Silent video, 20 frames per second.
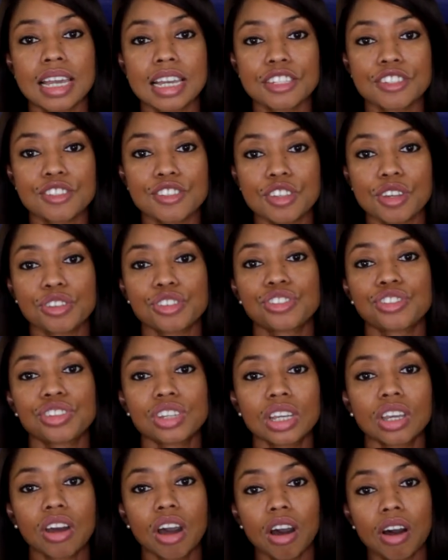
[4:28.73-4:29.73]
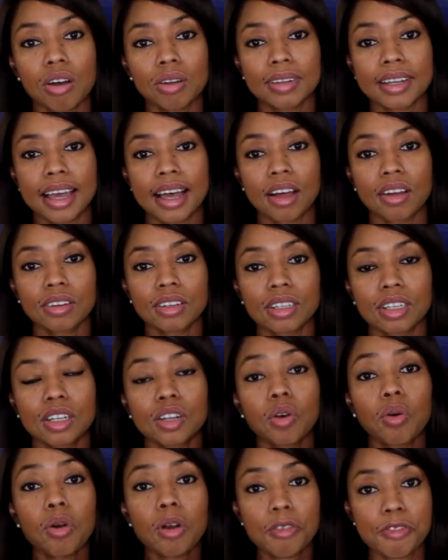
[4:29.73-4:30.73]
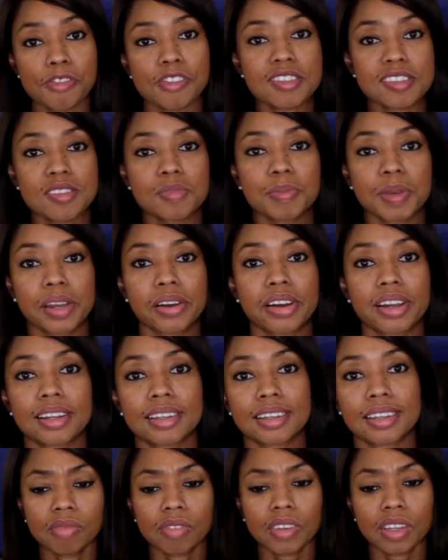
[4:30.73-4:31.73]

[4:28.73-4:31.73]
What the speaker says: And so she called out an orphan spirit.